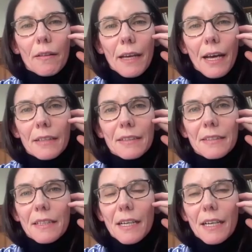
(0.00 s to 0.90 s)
that
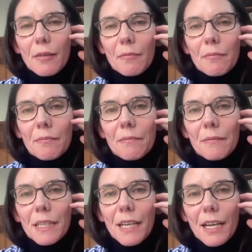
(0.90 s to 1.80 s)

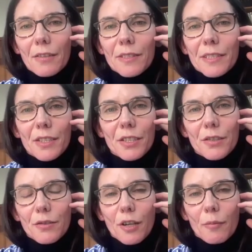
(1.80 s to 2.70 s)
kind of is such a
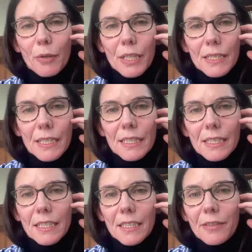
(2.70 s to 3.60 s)
strong
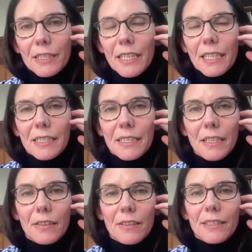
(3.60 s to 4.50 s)
presence that if I take
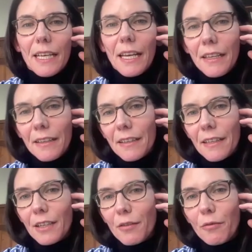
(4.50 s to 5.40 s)
serious
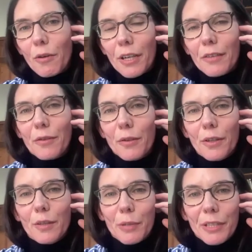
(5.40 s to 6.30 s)
anything of what I've
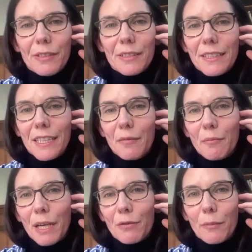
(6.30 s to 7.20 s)
learned previously in
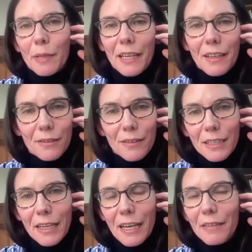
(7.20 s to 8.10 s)
my Roman Catholic
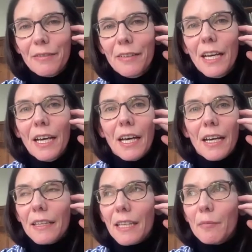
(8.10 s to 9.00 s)
life,
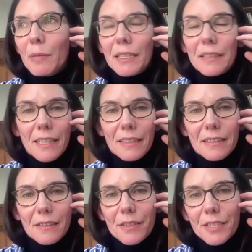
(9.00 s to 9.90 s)
namely, that
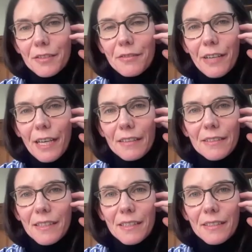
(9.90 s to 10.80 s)
the Christian
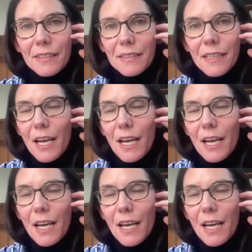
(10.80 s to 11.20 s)
faith is